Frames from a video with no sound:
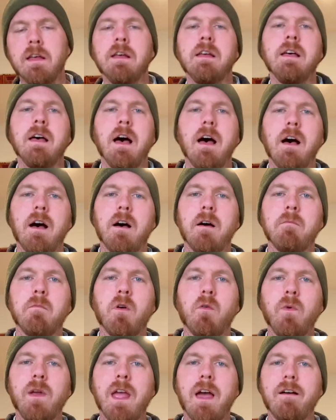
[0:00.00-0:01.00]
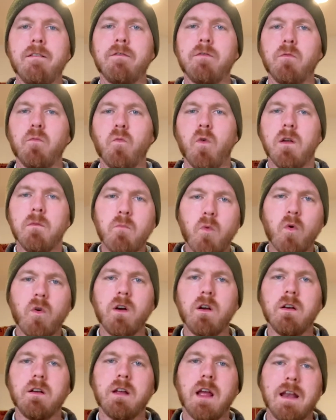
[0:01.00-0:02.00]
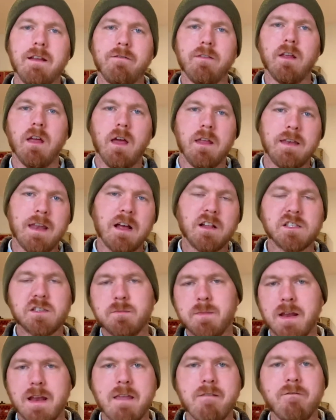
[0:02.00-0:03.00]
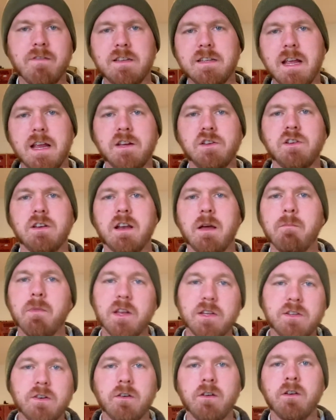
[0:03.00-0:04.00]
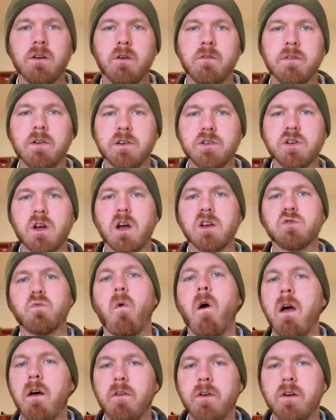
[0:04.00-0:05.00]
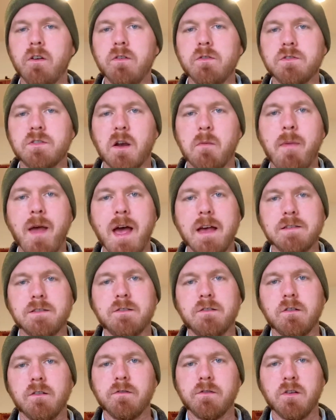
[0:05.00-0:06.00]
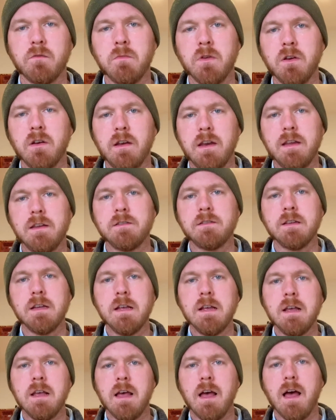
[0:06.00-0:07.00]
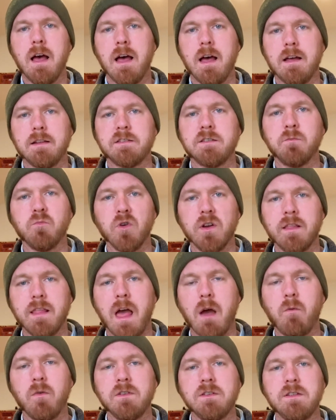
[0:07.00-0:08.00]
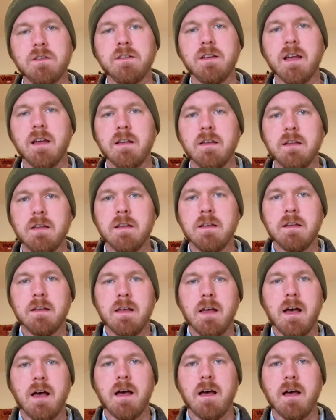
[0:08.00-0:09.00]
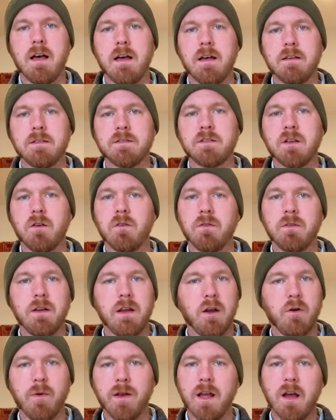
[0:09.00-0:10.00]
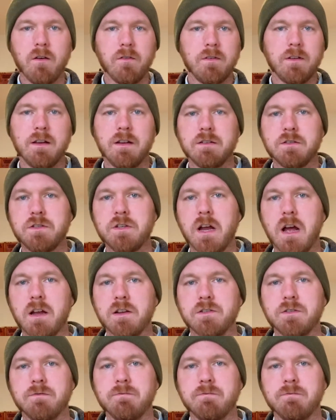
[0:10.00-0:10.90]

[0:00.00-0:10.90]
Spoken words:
We have one more kind of an announcement invitation. I'm going to turn it over to Josh Wilder, who's our pastor of communities, to bring that one to you. So here we go. Here's Josh.